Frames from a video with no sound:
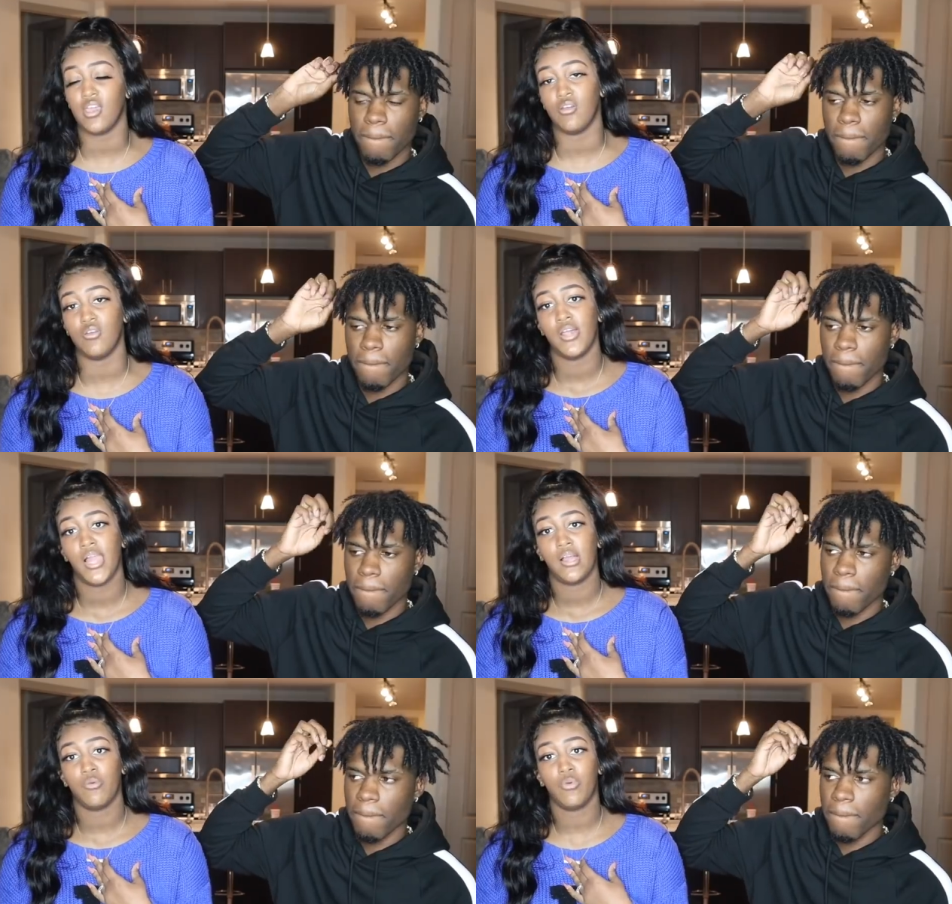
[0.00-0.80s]
Speaker 1: and
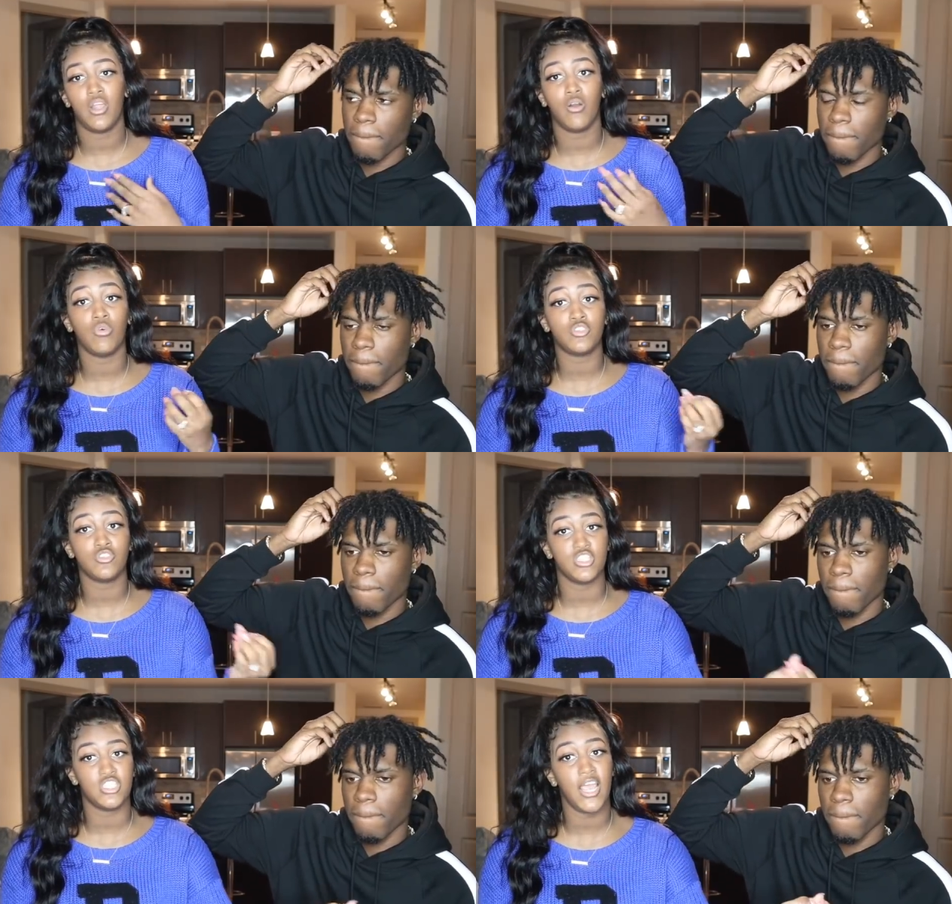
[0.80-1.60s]
we don't want you
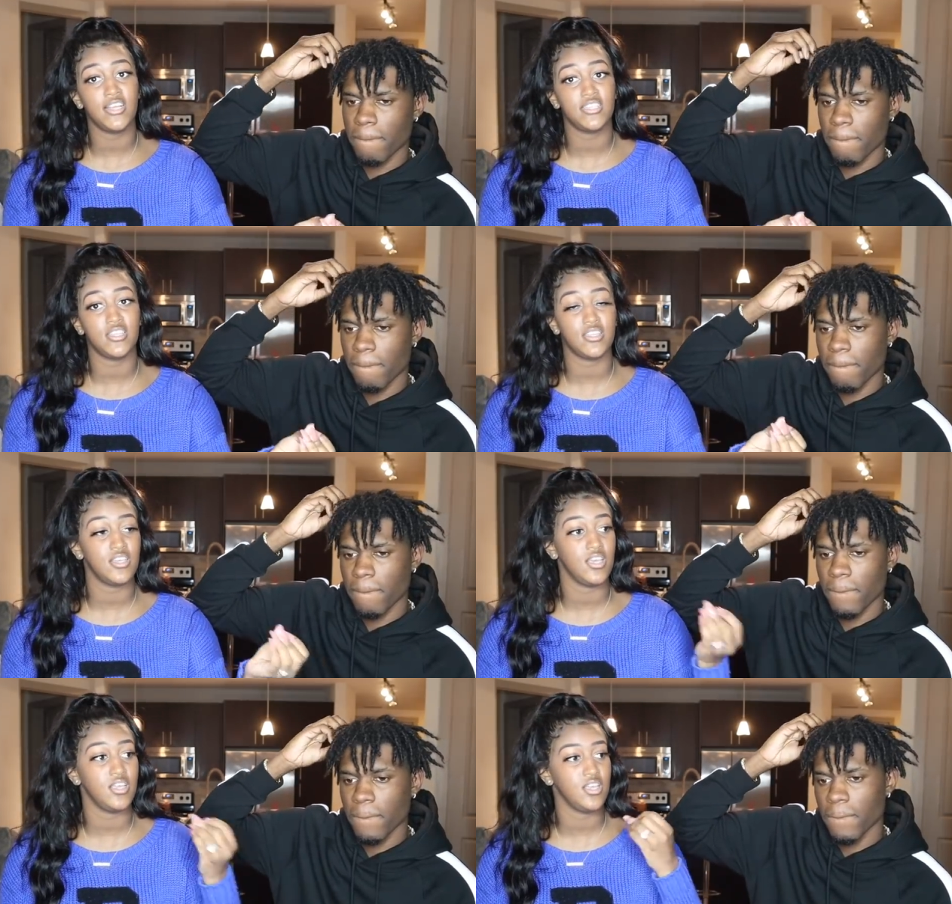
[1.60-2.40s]
to change nothing
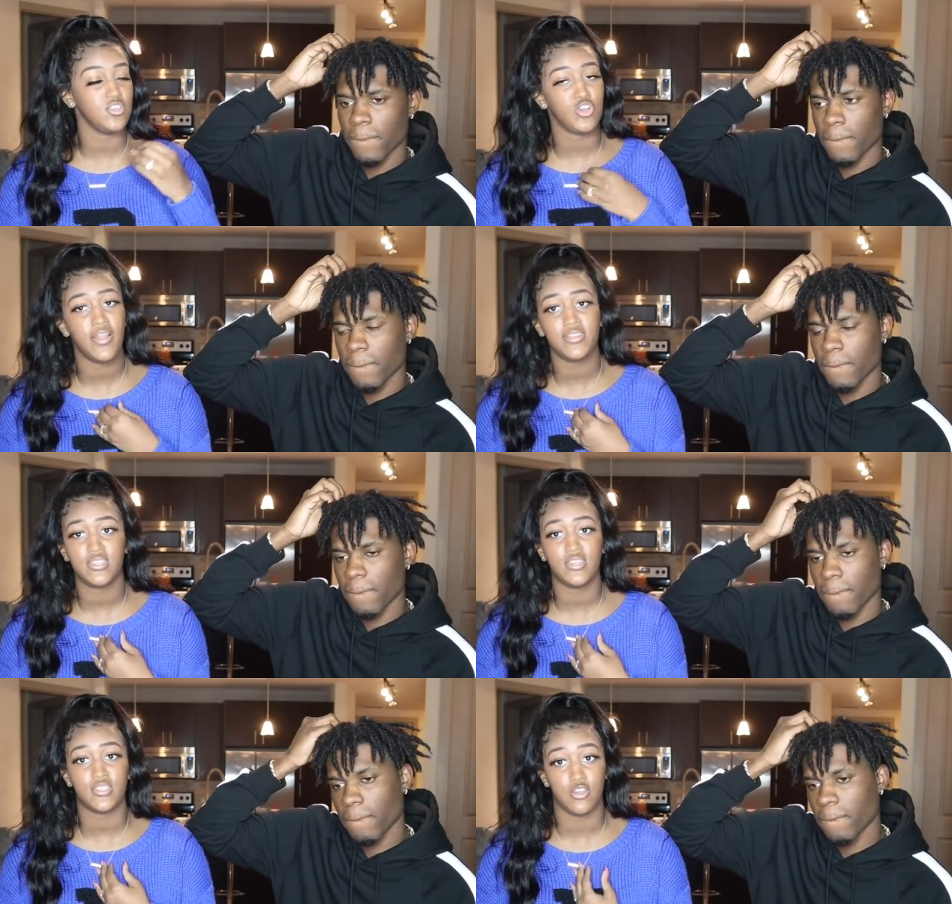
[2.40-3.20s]
and then try to send
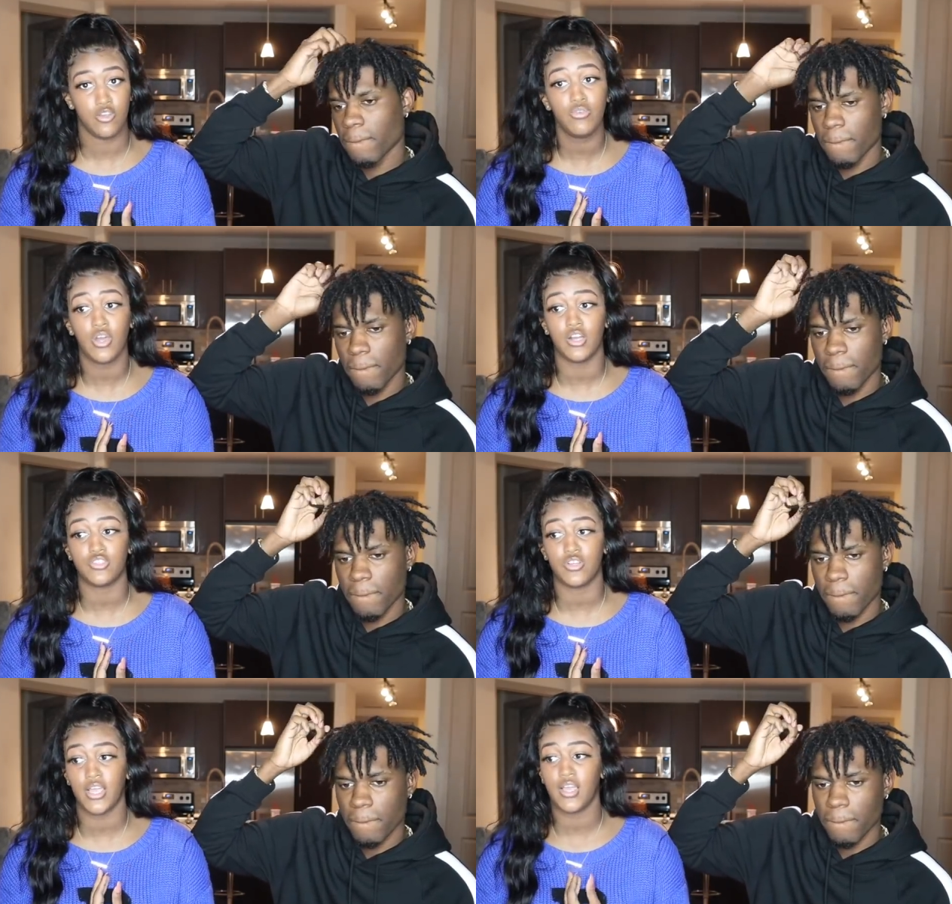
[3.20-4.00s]
us a new
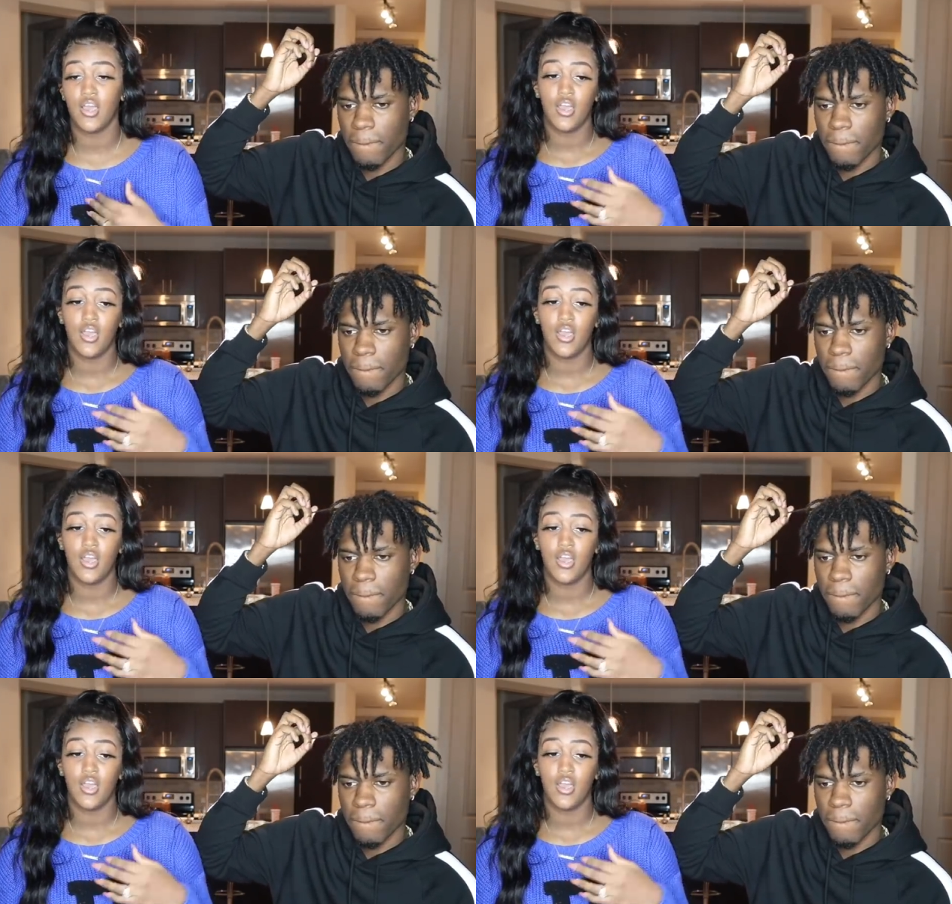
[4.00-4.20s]
contract.